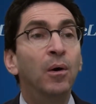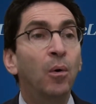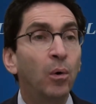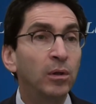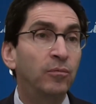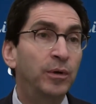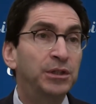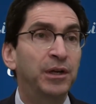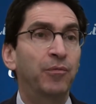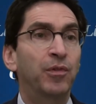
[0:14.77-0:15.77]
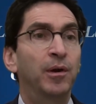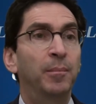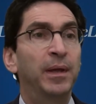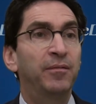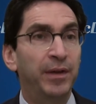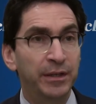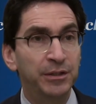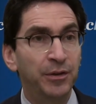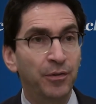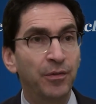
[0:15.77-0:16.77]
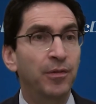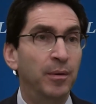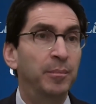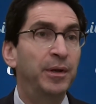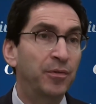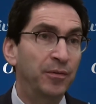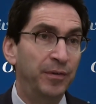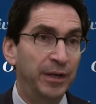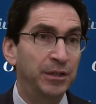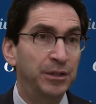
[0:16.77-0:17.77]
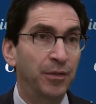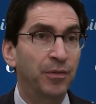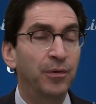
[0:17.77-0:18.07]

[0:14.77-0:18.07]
all of which have some advantages and some disadvantages.